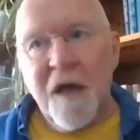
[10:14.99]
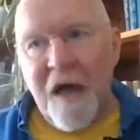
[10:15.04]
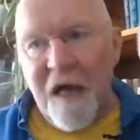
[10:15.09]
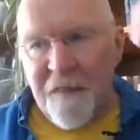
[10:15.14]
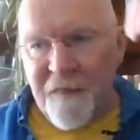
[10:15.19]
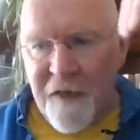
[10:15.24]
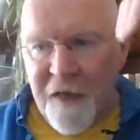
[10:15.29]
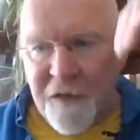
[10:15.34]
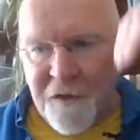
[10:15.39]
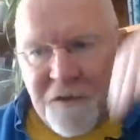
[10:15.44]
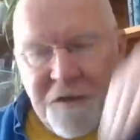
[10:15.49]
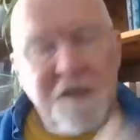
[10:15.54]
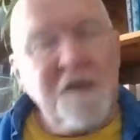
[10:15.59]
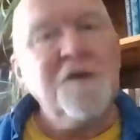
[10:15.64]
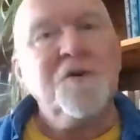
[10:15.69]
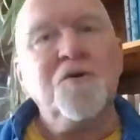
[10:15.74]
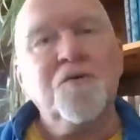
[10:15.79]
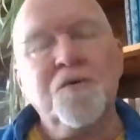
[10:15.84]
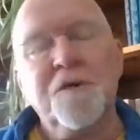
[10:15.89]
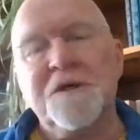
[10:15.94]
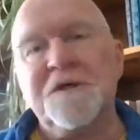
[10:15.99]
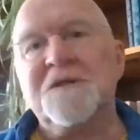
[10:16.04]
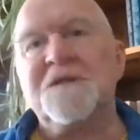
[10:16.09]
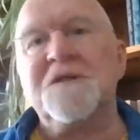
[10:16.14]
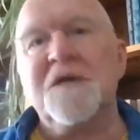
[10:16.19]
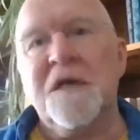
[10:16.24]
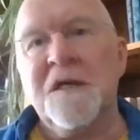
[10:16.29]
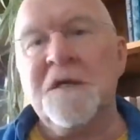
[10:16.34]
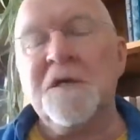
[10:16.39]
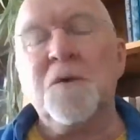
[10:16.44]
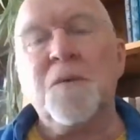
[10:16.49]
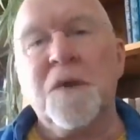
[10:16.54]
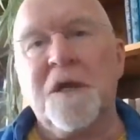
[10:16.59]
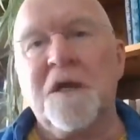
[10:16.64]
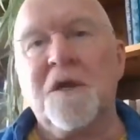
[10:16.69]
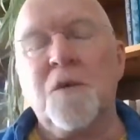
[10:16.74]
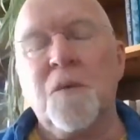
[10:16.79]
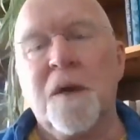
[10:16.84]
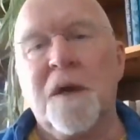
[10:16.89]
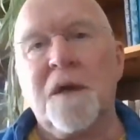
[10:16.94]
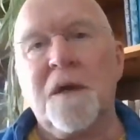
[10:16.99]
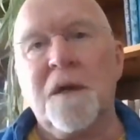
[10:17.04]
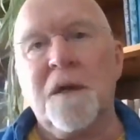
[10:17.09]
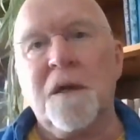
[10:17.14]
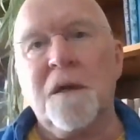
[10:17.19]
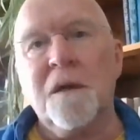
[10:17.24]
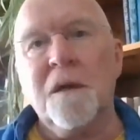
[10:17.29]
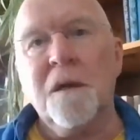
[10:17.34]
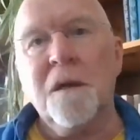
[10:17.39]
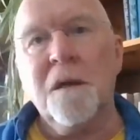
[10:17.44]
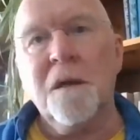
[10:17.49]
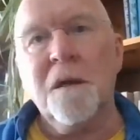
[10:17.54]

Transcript: and then decrease equally quickly.